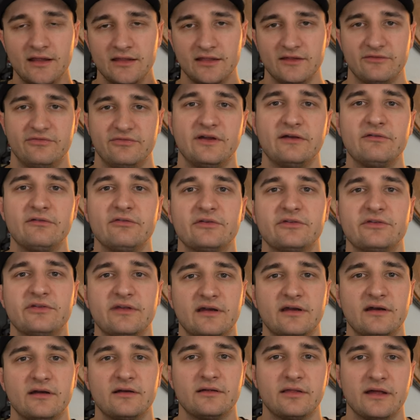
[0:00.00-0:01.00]
The flavors
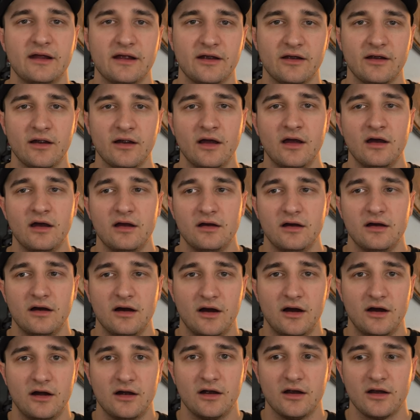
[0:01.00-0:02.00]
that are there
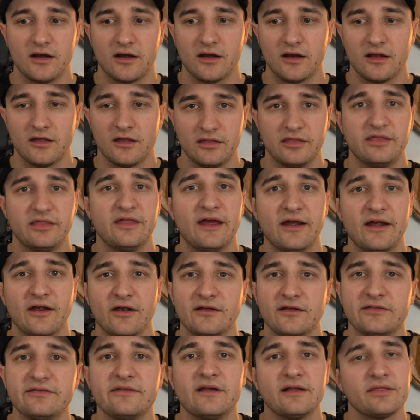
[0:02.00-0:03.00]
are
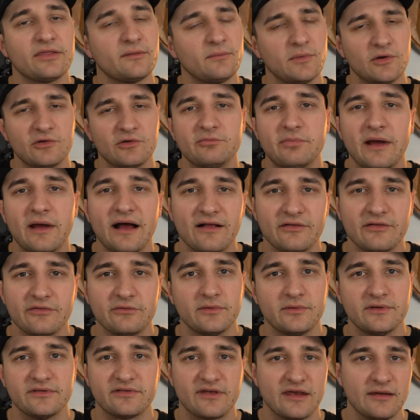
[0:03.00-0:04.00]
there. It's not the most
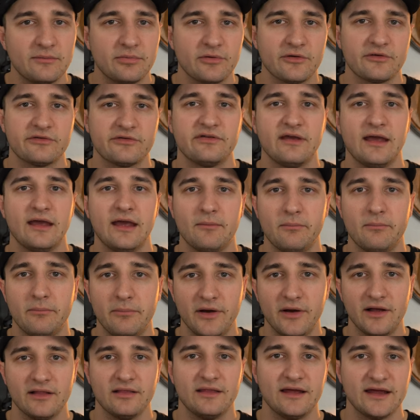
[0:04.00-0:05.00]
balanced whiskey per se,
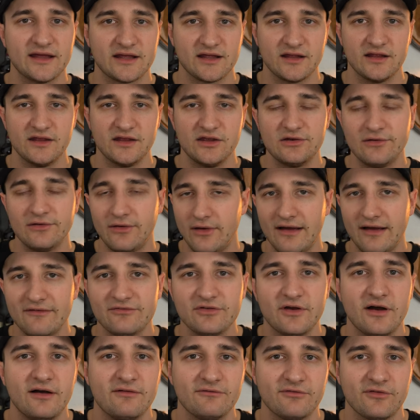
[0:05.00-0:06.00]
but like you don't
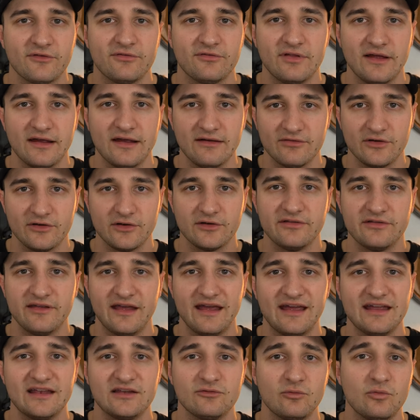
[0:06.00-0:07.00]
have to hunt for flavors,
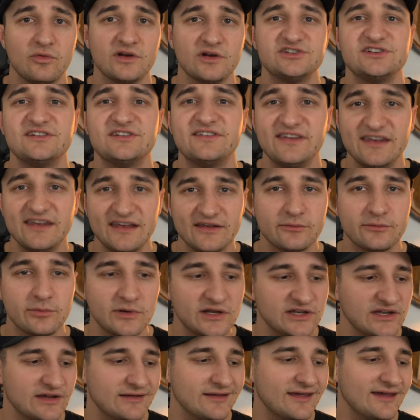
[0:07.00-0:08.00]
and what you see is
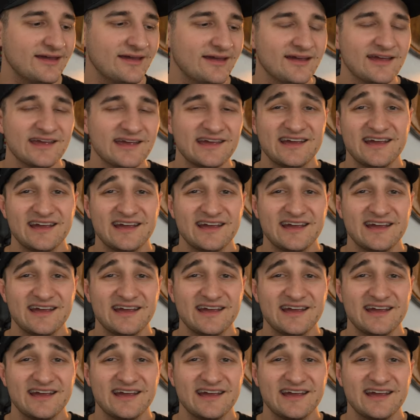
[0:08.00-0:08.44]
what you get.